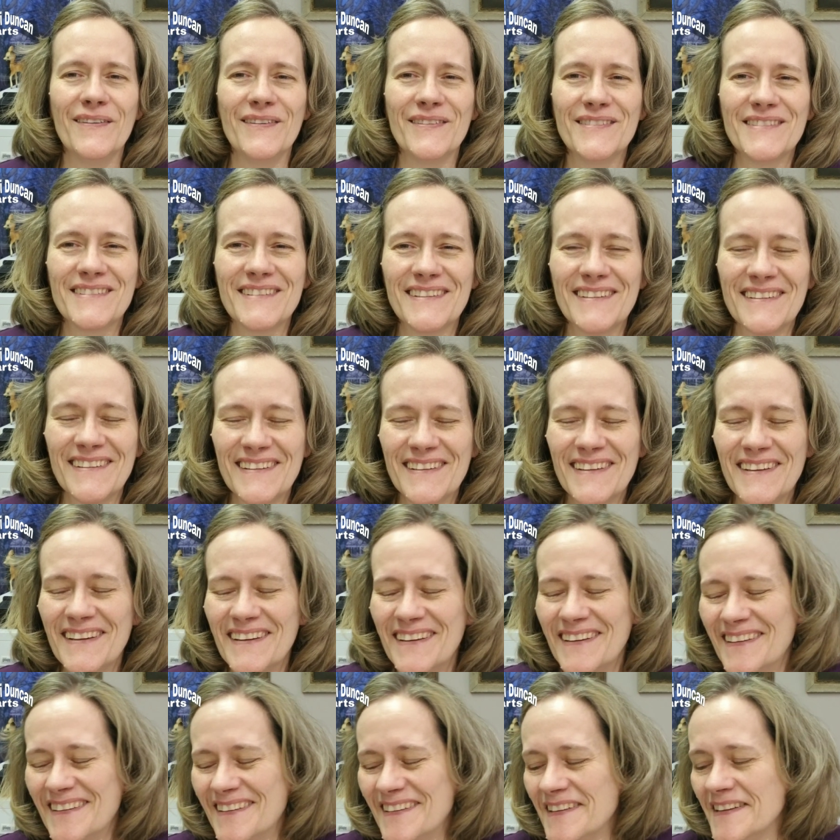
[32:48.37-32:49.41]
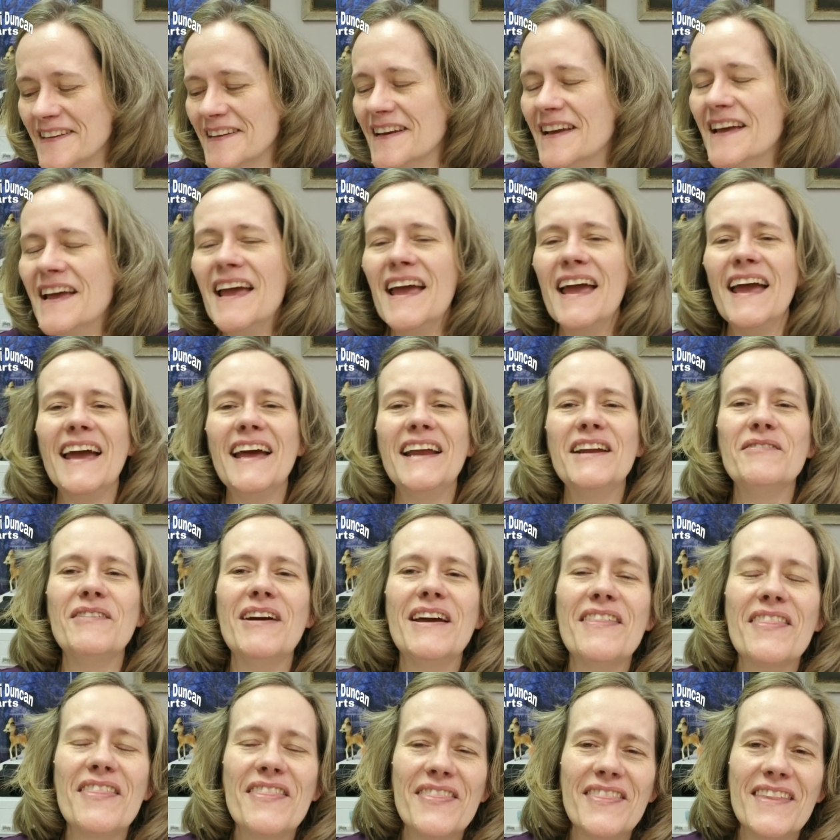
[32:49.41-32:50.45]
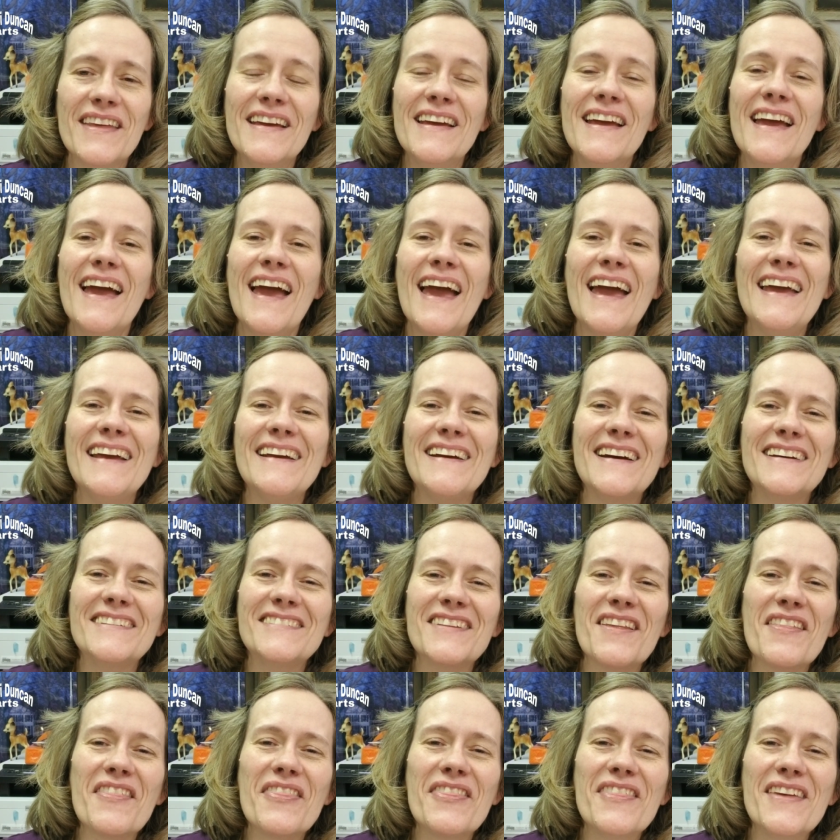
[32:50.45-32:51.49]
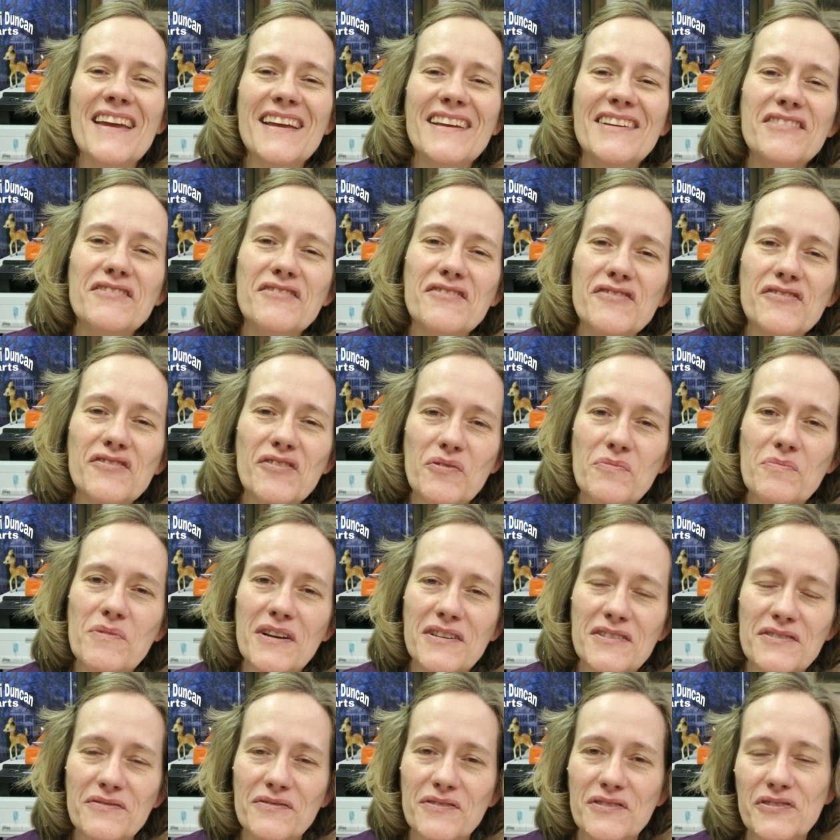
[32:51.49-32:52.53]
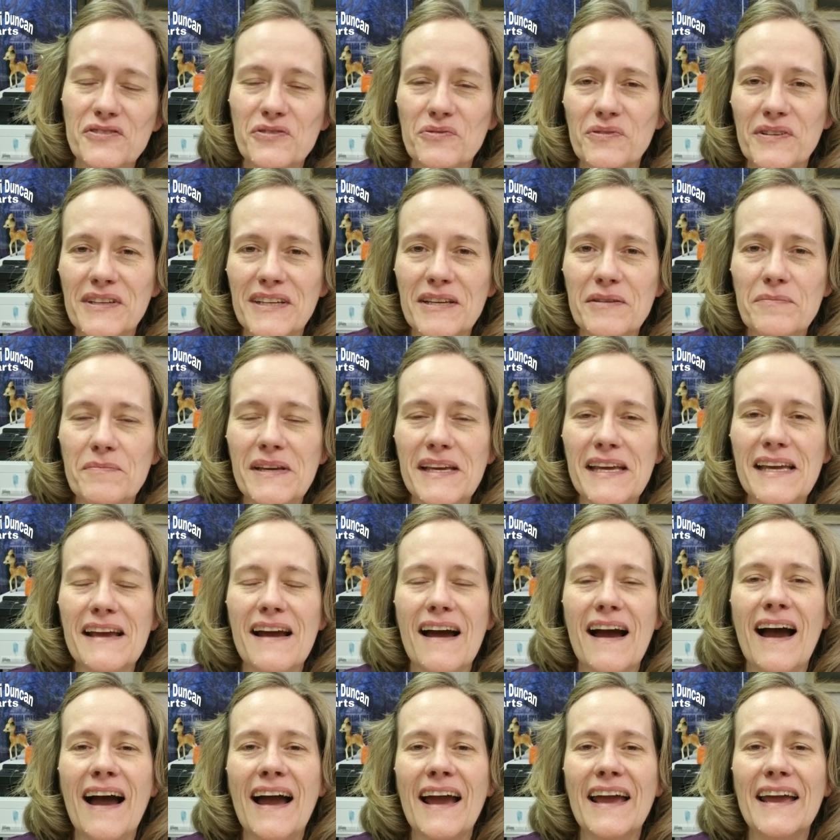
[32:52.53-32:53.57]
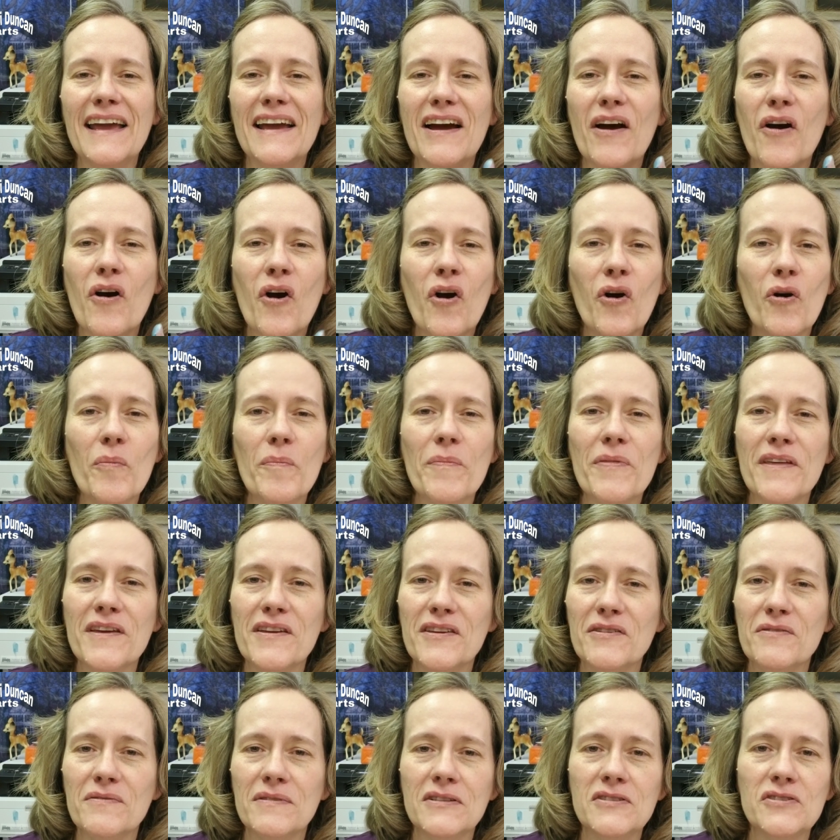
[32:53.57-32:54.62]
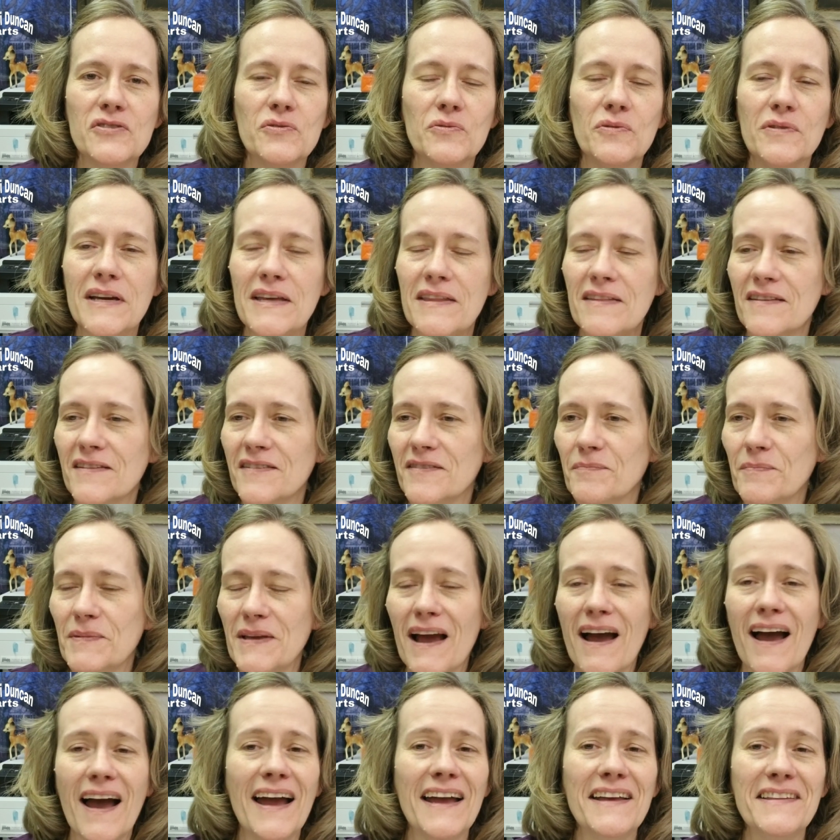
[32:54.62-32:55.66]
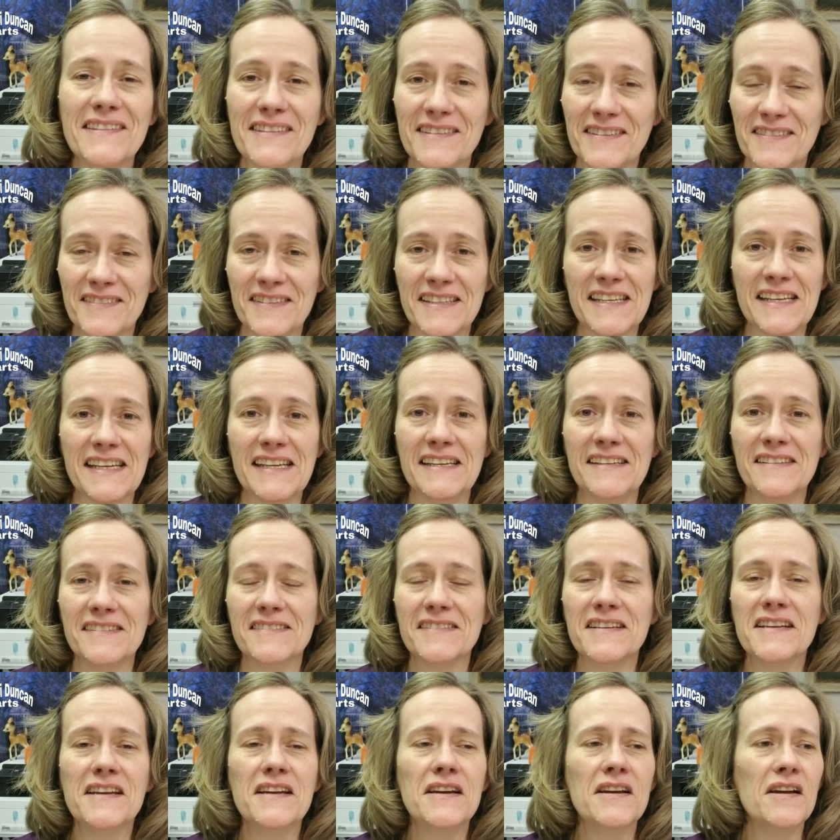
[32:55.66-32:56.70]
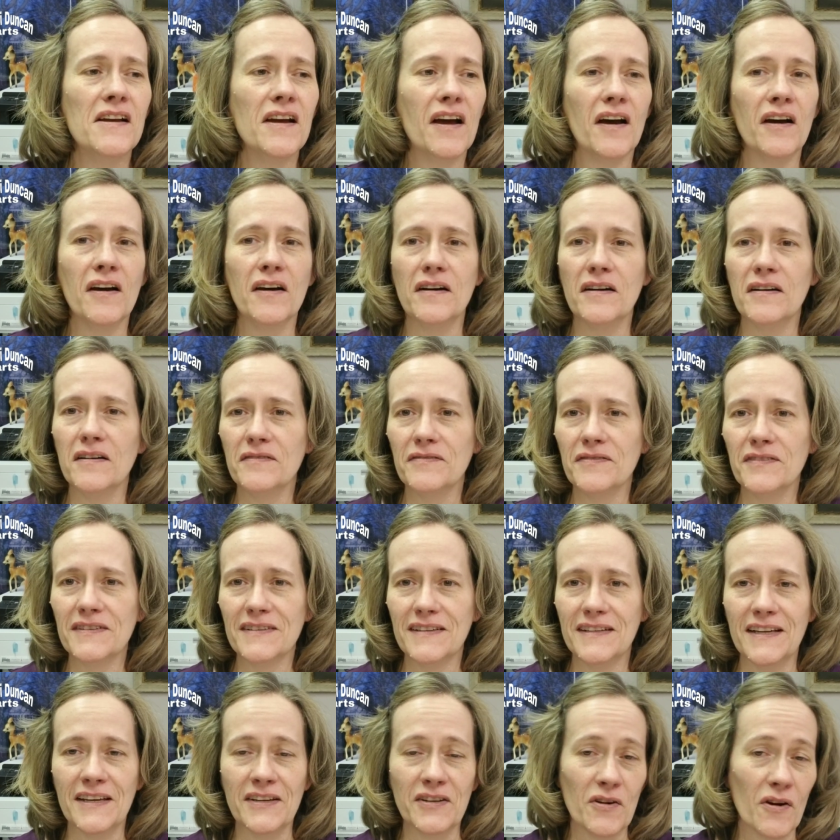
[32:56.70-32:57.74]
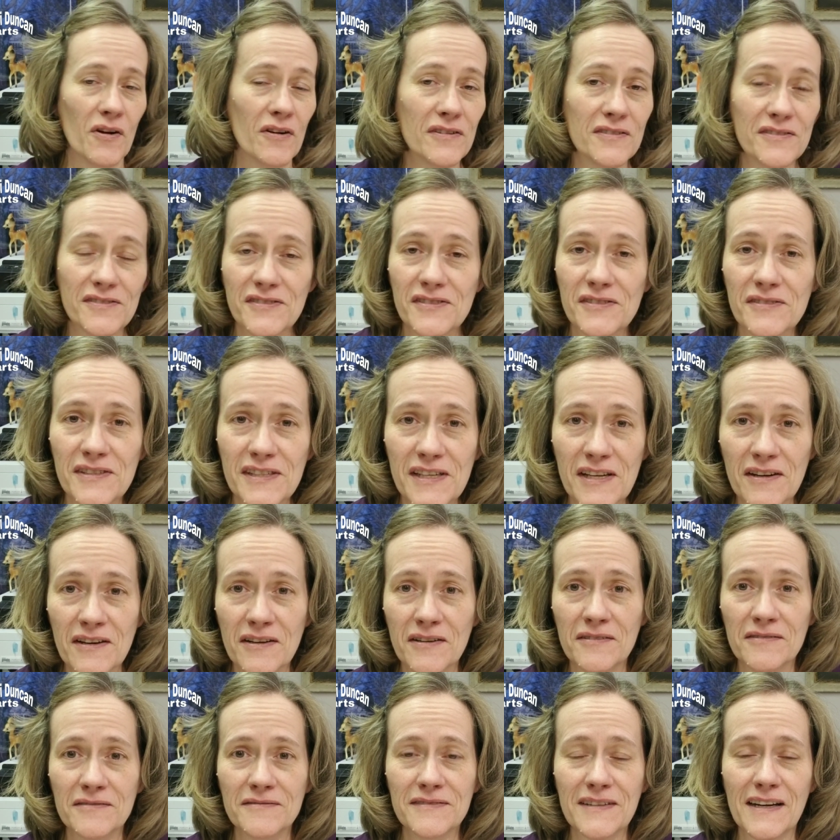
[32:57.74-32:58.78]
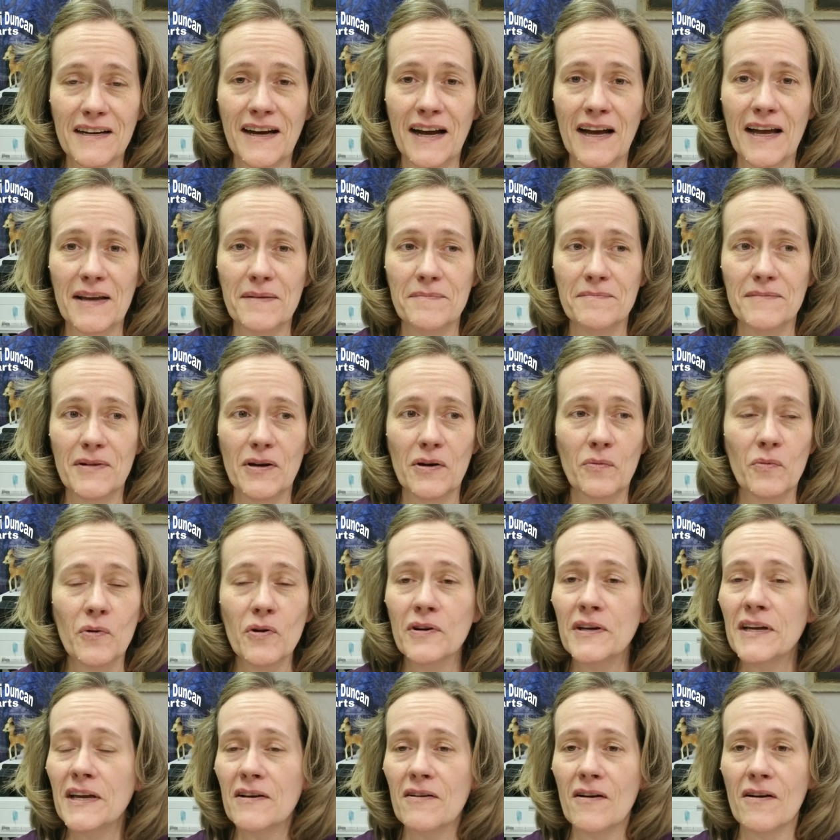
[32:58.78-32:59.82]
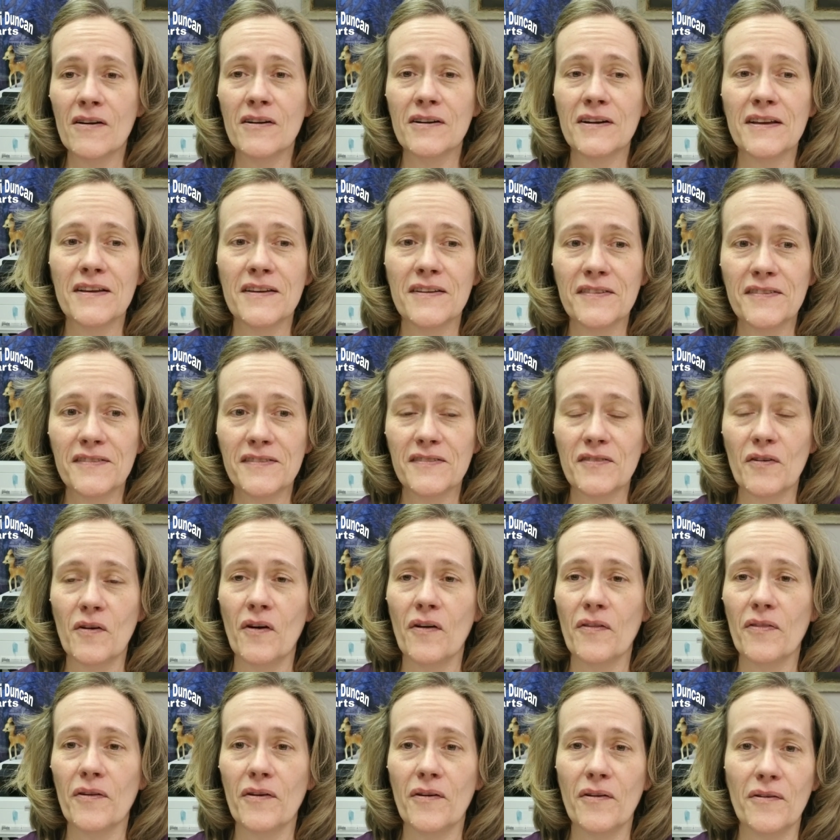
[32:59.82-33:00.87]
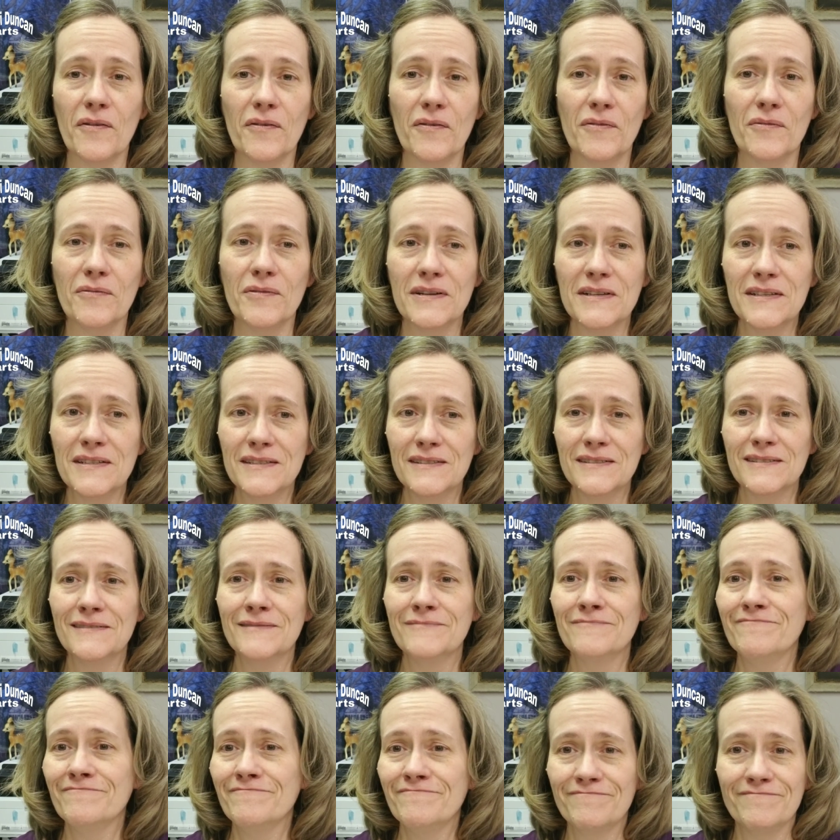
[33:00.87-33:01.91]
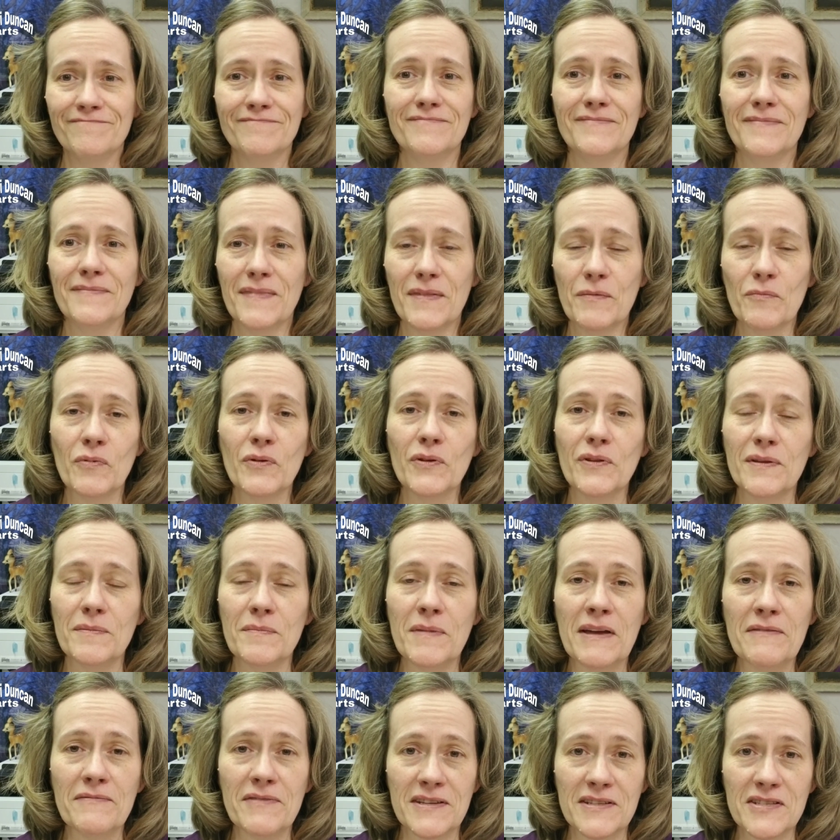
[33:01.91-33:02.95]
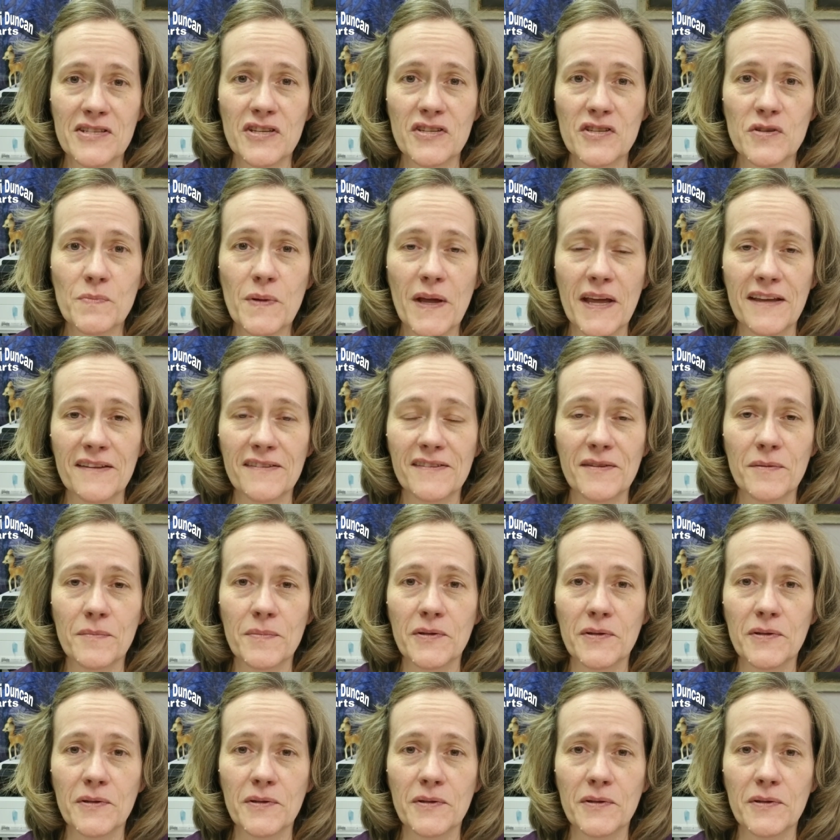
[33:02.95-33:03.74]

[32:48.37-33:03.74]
out anyway, hey guys, thank you so much for joining me. I hope that you enjoy this behind the scenes of an art studio. I'm a working artist, although really my vintage pays the